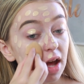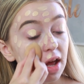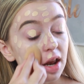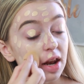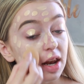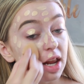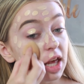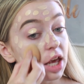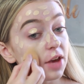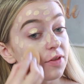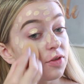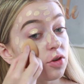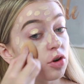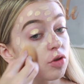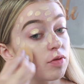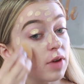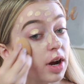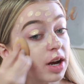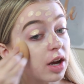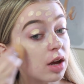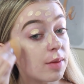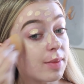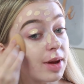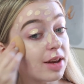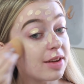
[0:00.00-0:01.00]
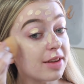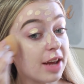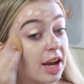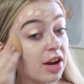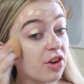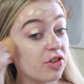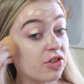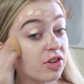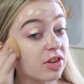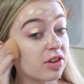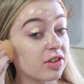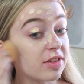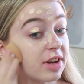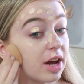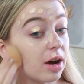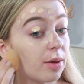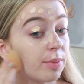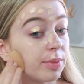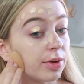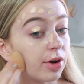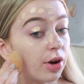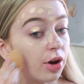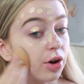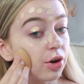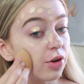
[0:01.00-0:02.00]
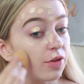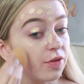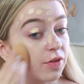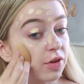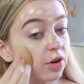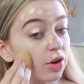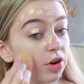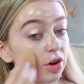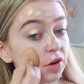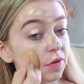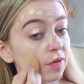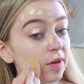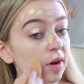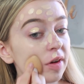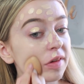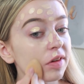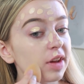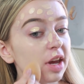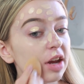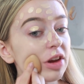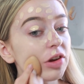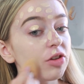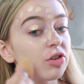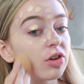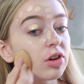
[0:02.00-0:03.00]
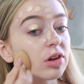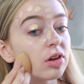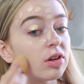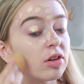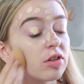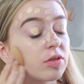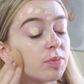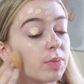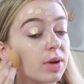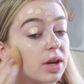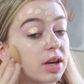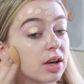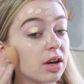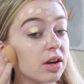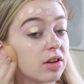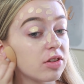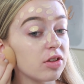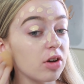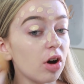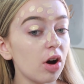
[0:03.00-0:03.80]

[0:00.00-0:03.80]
Leave your recommendations down below for good foundations because